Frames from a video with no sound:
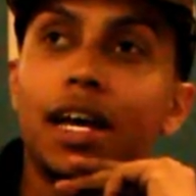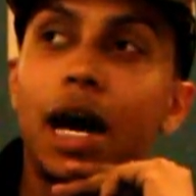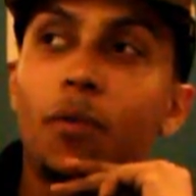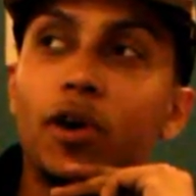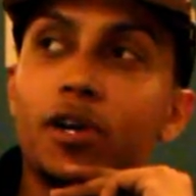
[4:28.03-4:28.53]

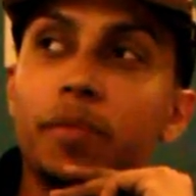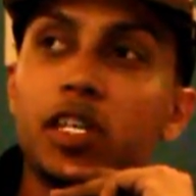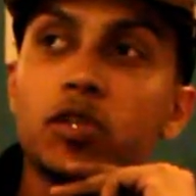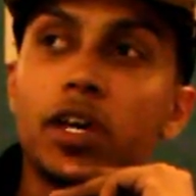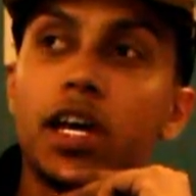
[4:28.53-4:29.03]
I wanted to
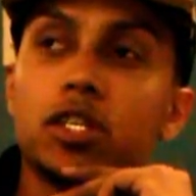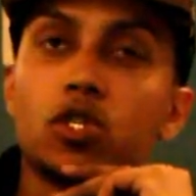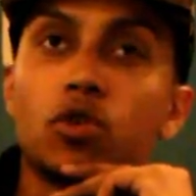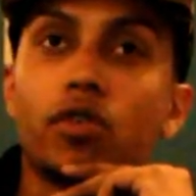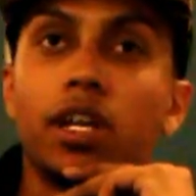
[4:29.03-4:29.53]
make sure it had a
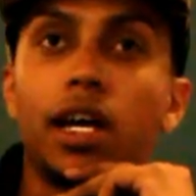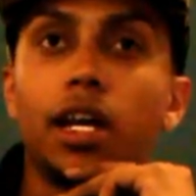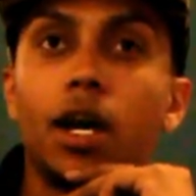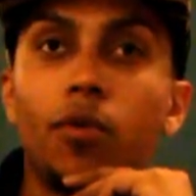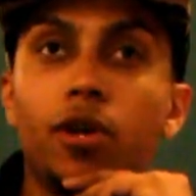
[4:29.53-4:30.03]

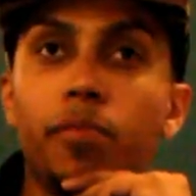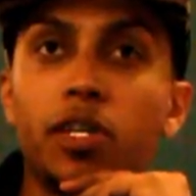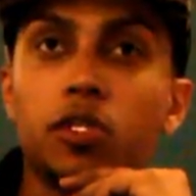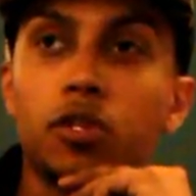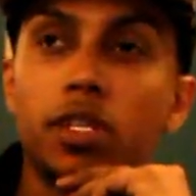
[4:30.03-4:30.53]
storyline. I wanted to
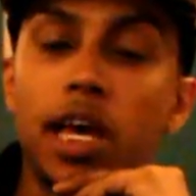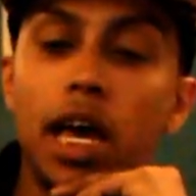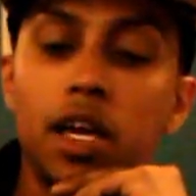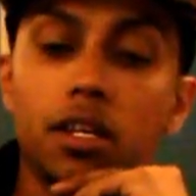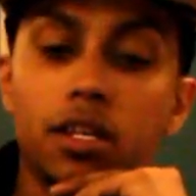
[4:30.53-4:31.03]
make sure that